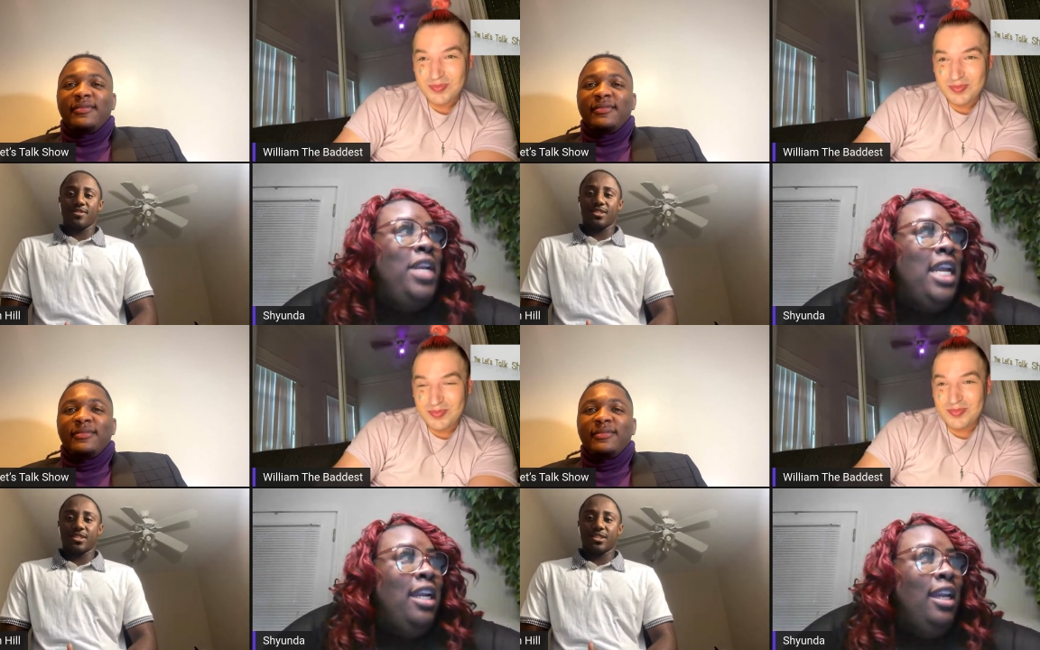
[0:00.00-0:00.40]

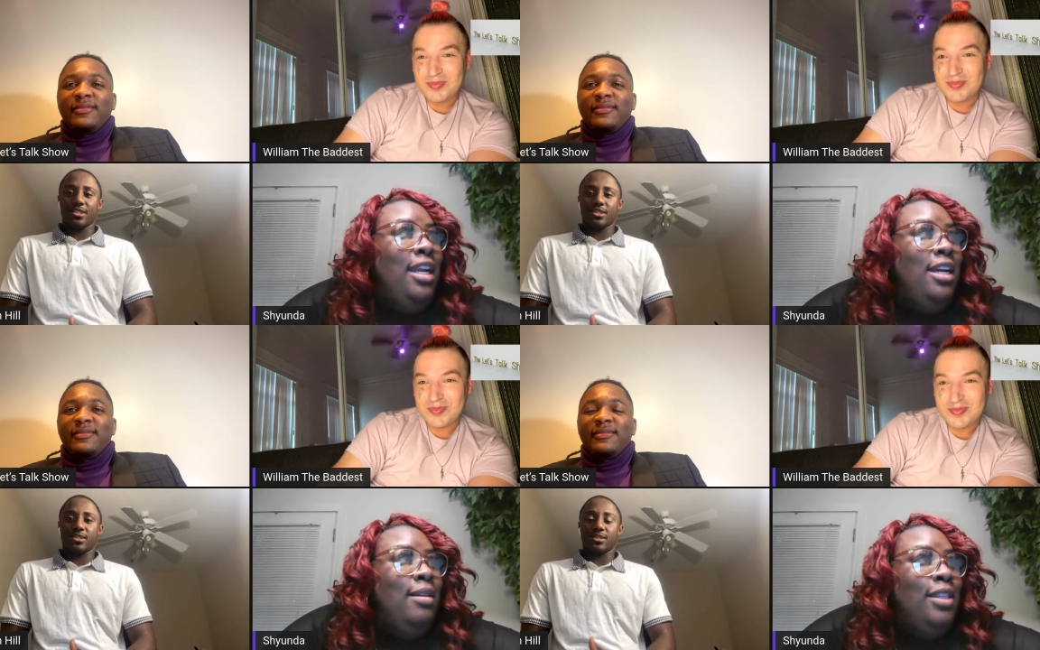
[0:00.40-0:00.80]
Speaker 1: we need
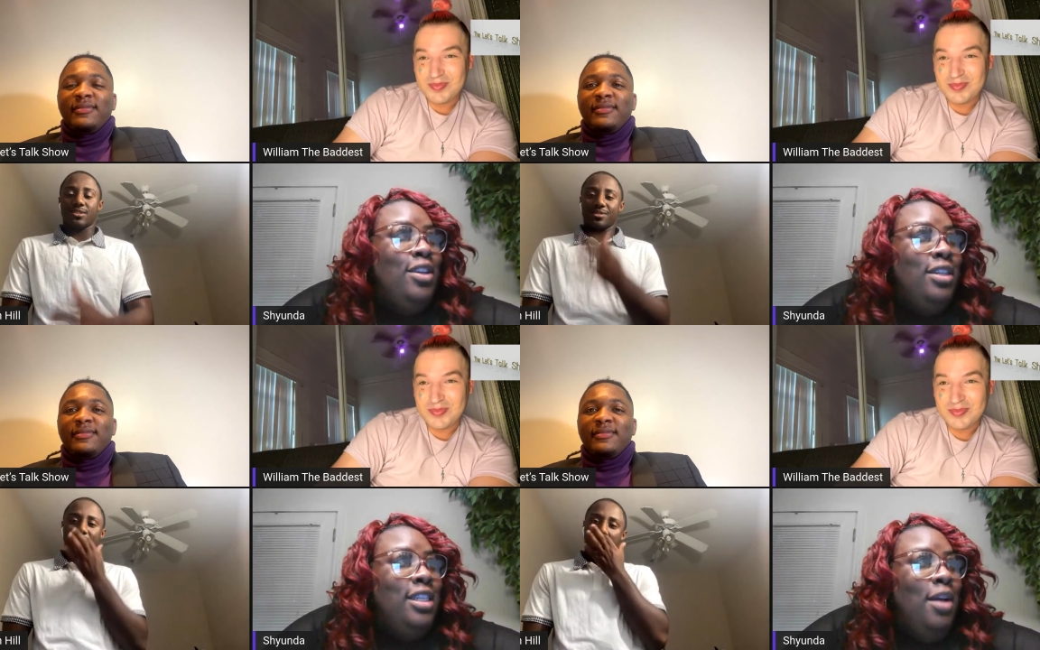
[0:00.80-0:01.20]
to link
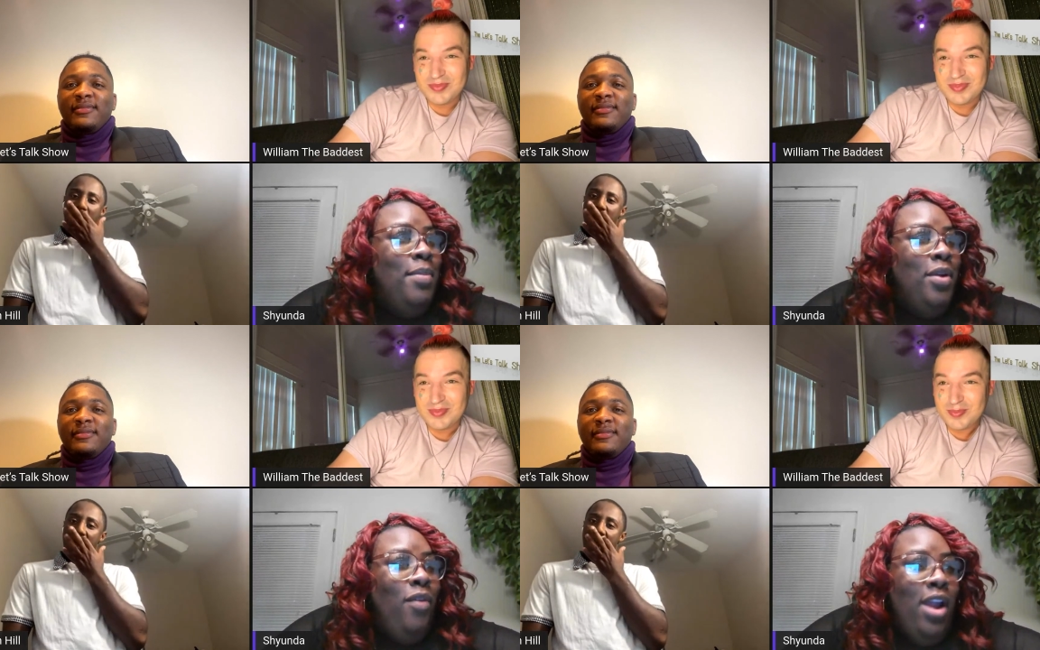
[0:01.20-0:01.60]
up so you can
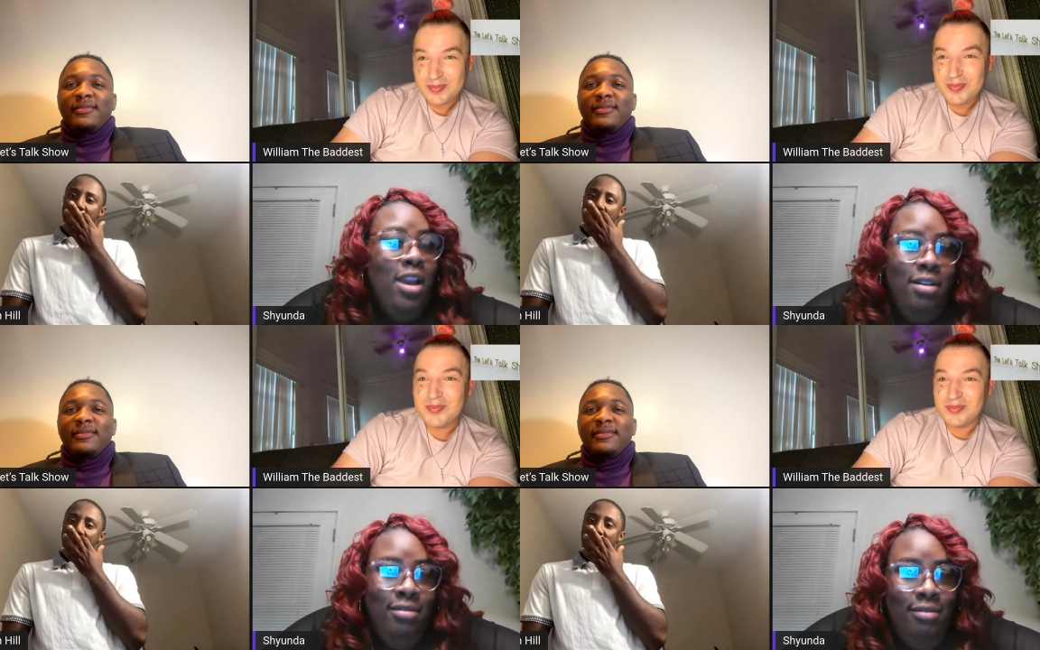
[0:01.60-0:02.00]
show me
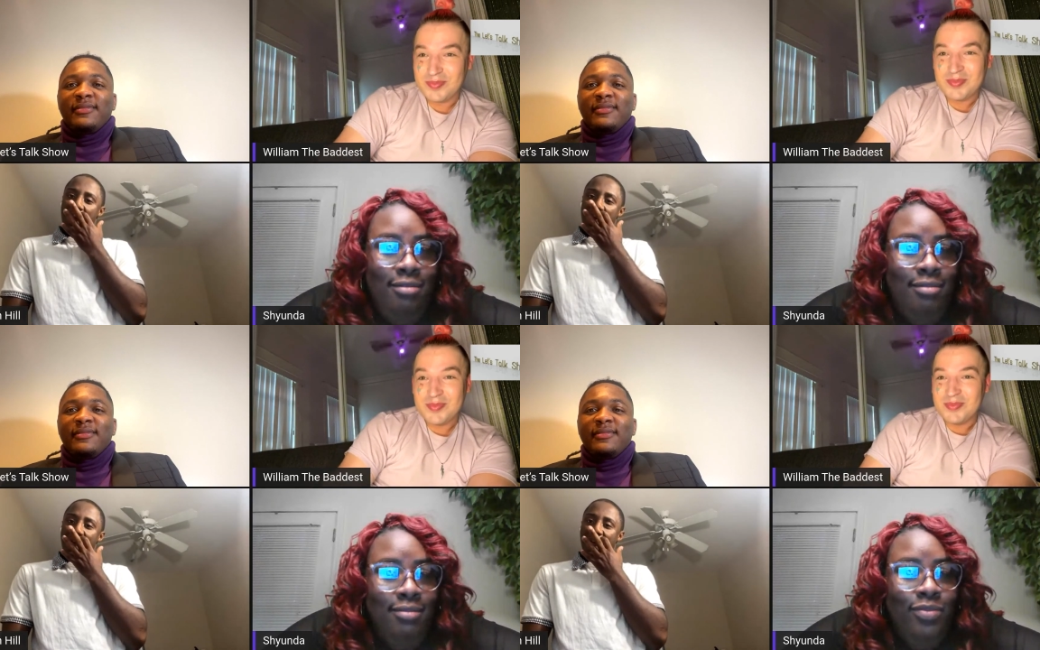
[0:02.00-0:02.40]
around.
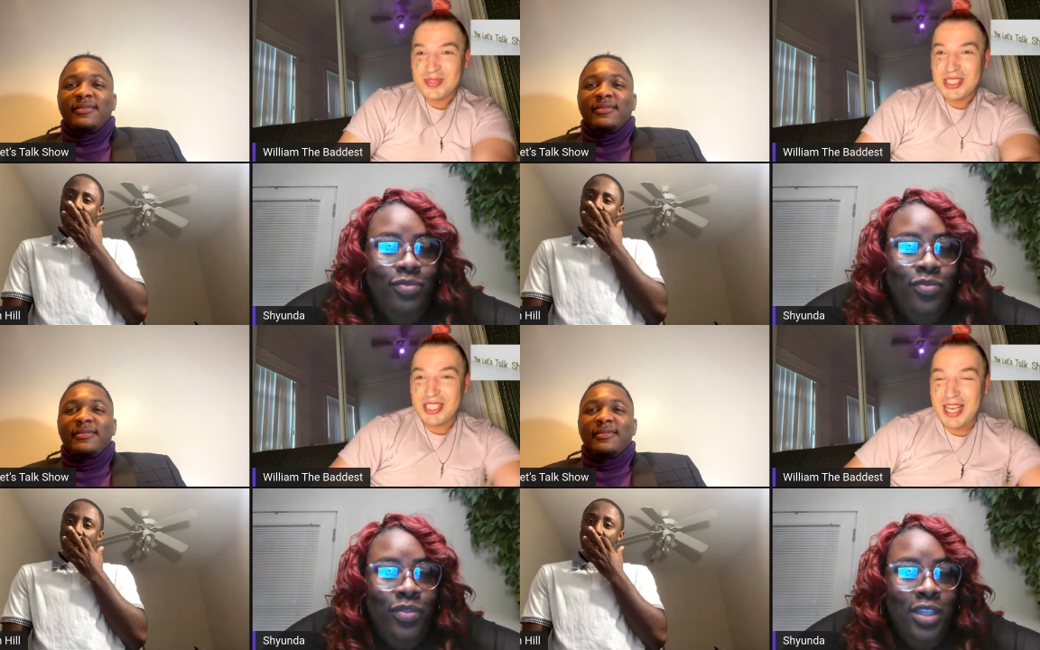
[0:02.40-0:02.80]

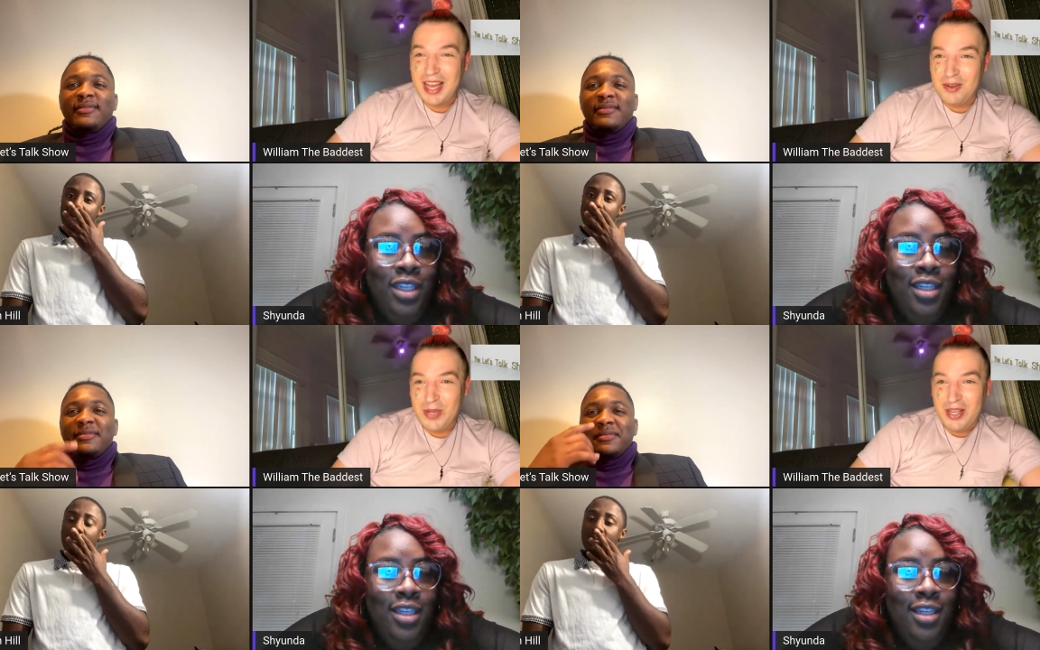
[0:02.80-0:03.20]

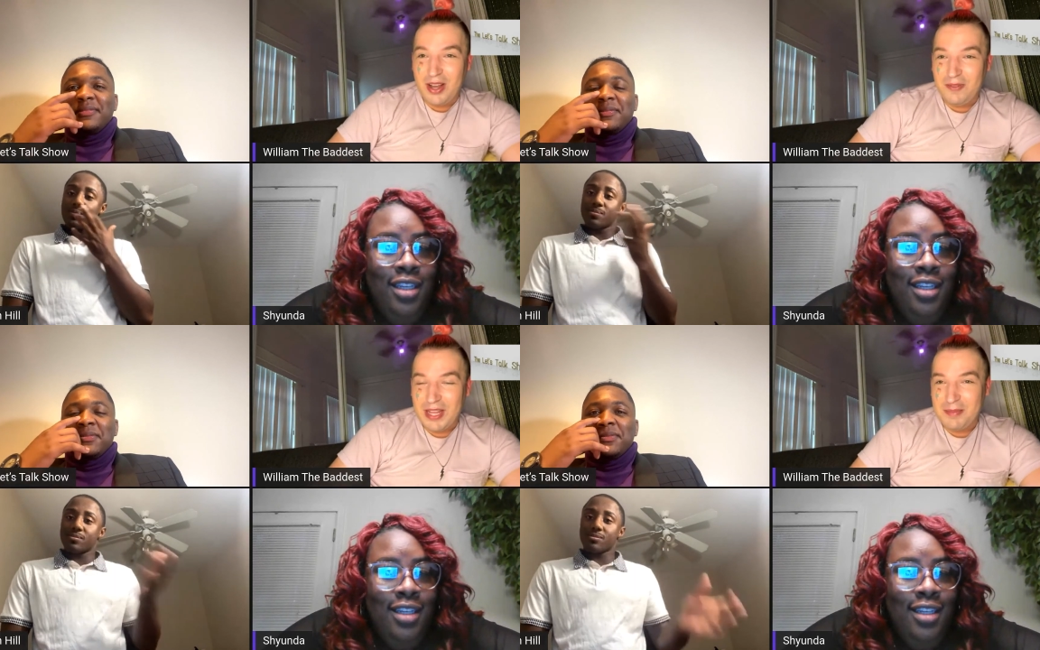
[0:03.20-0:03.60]
Speaker 2: Yeah, I
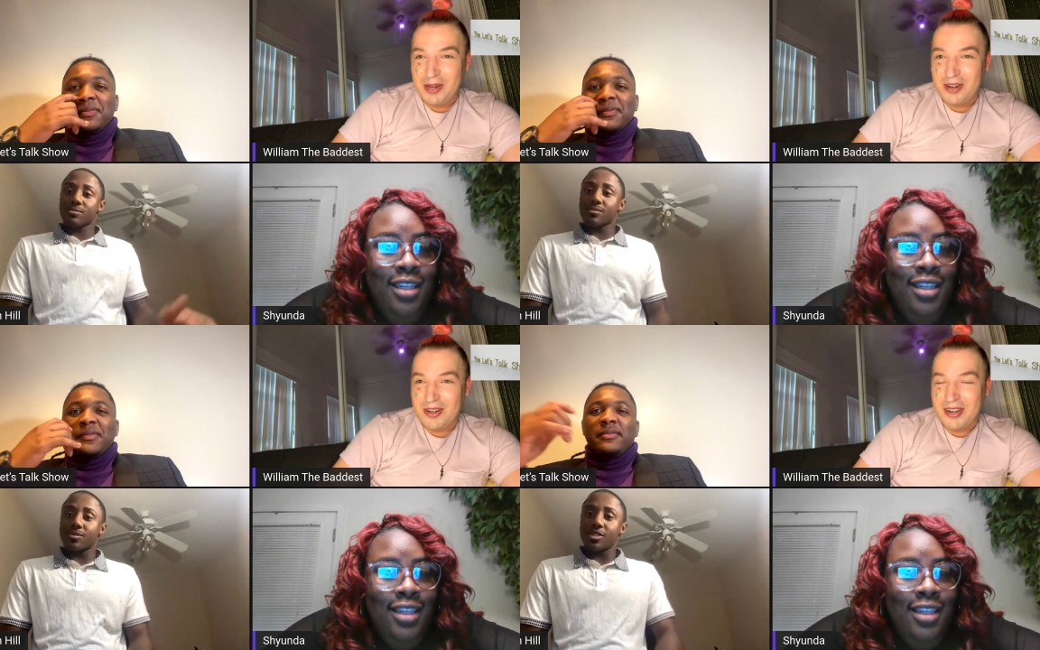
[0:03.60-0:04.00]
will. Hopefully, I'm
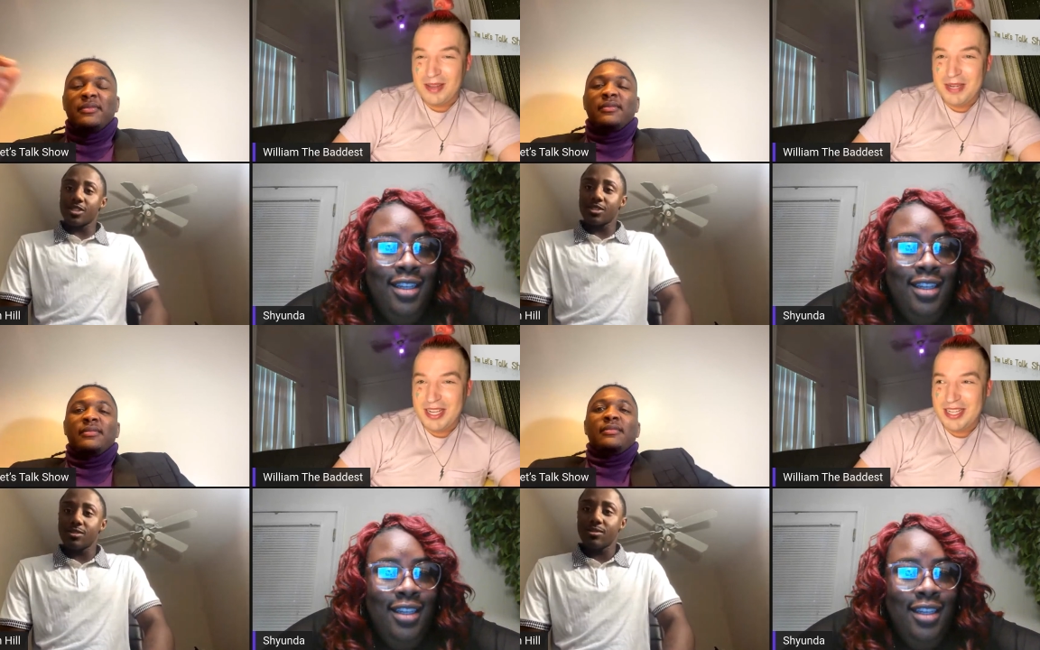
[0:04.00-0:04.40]
here.
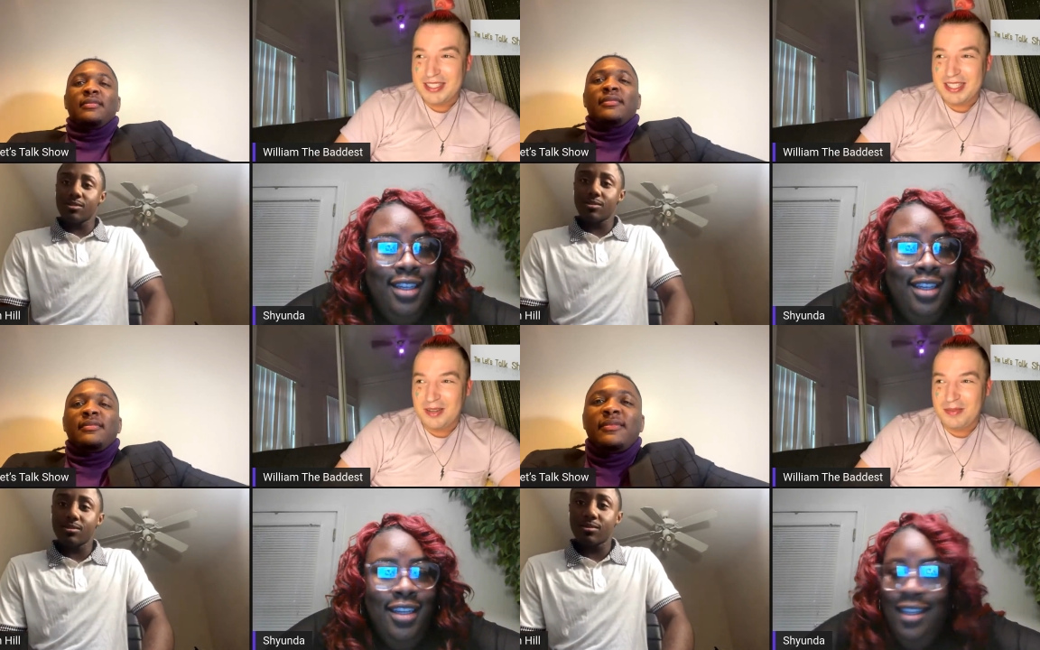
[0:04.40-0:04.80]
I'm not
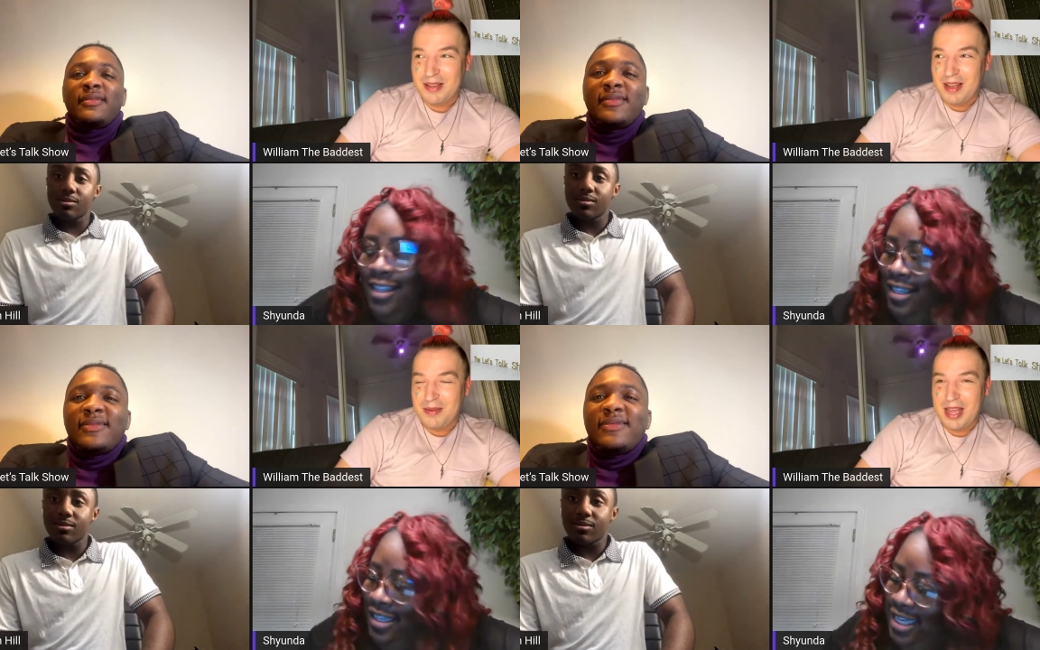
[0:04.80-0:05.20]
in some.
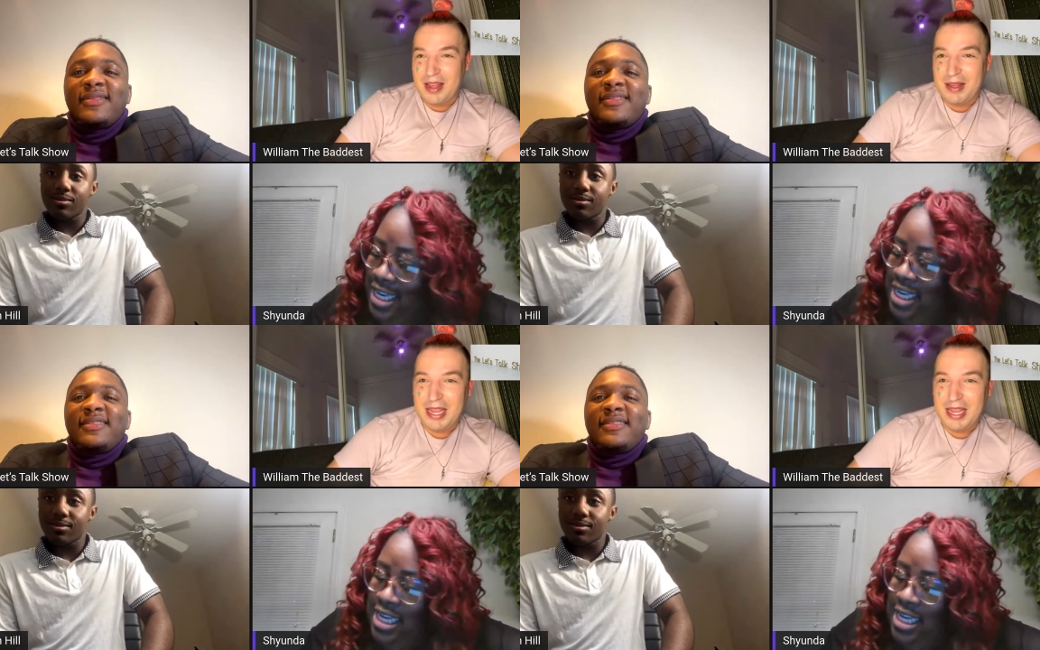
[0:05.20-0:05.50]
I'm not.